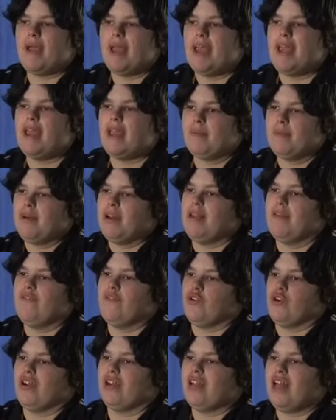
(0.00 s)
paying money
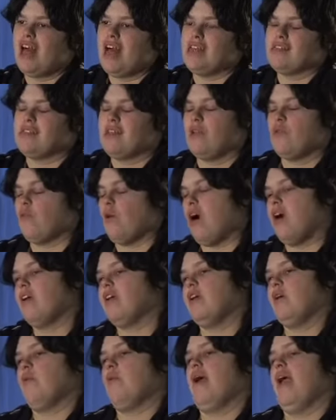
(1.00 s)
for a class and
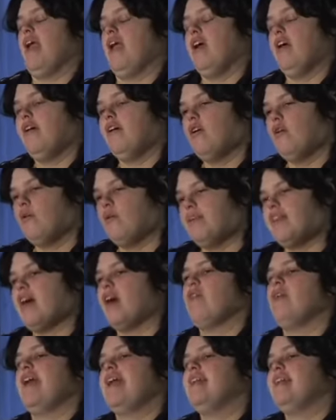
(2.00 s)
walking away
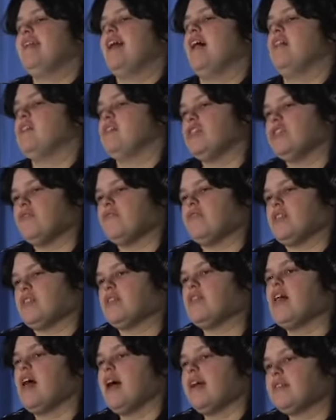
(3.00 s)
without any knowledge of this
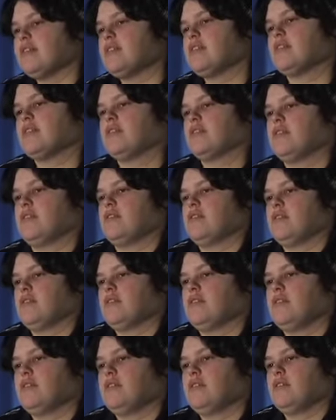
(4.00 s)
class?
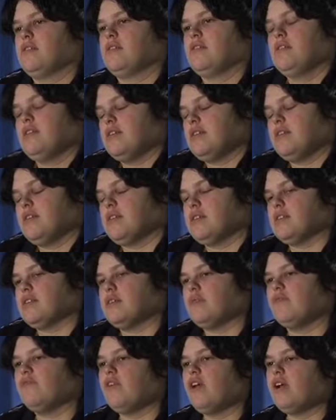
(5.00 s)
Doesn't
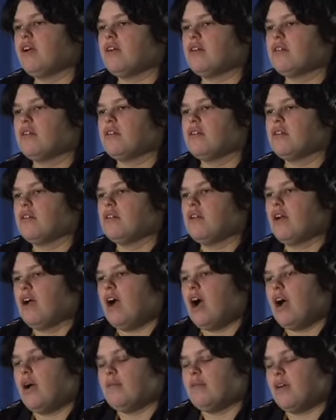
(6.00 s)
seem fair.
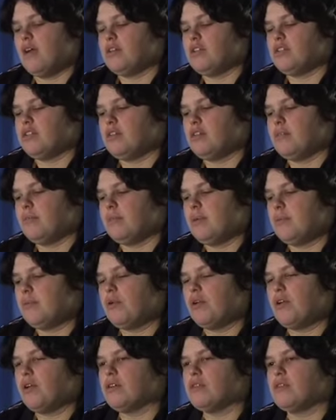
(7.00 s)
I shouldn't be
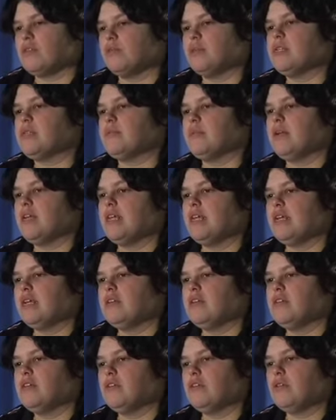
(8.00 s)
putting so much money
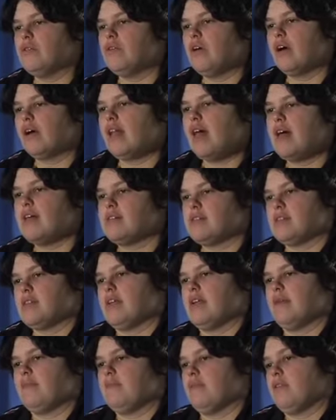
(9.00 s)
into a class
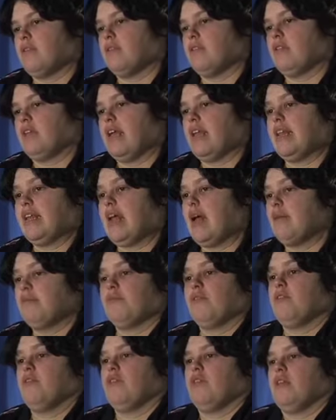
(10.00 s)
that I'm getting
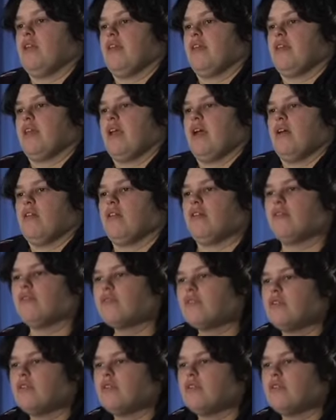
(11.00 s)
absolutely nothing out of.